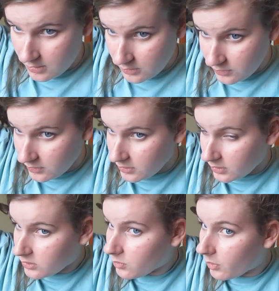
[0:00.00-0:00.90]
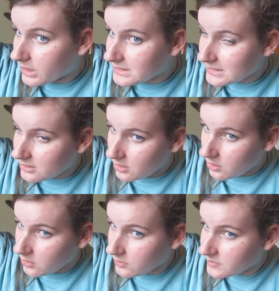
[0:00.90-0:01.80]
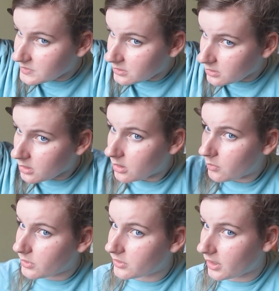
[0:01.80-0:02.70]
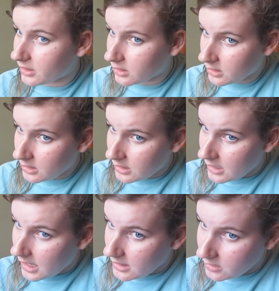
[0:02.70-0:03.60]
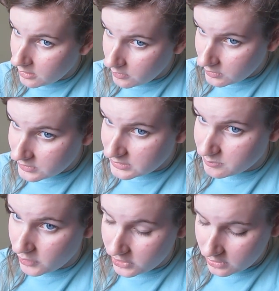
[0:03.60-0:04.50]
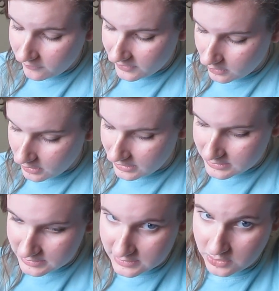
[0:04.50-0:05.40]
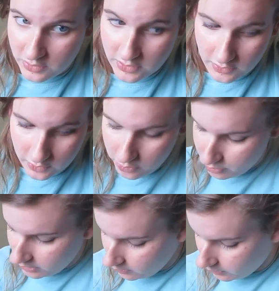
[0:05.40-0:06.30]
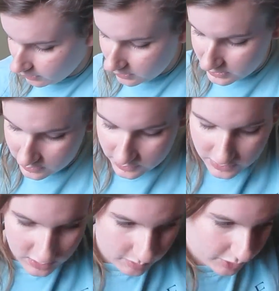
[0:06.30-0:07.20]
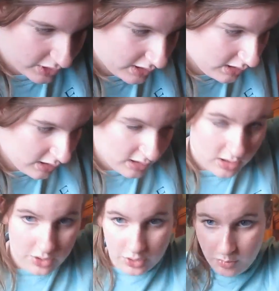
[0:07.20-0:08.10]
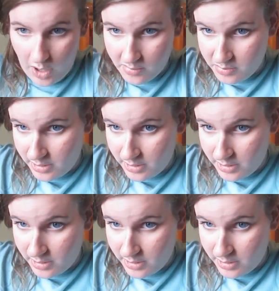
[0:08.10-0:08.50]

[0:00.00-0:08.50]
You want to see the curls when you're done. And then putting your finger in to secure the loop, what you're going to do is you're going to put in your bobby